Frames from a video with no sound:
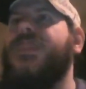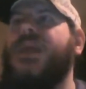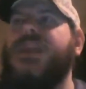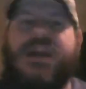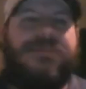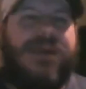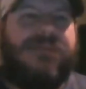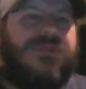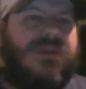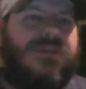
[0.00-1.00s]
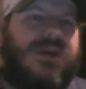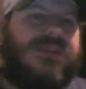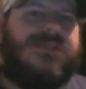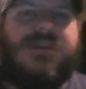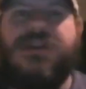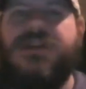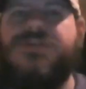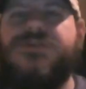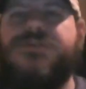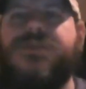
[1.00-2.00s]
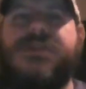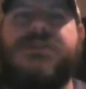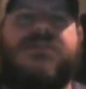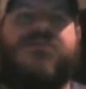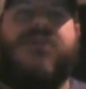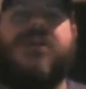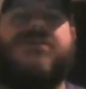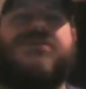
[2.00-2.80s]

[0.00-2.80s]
lot of people congratulated Drew Brees, LeBron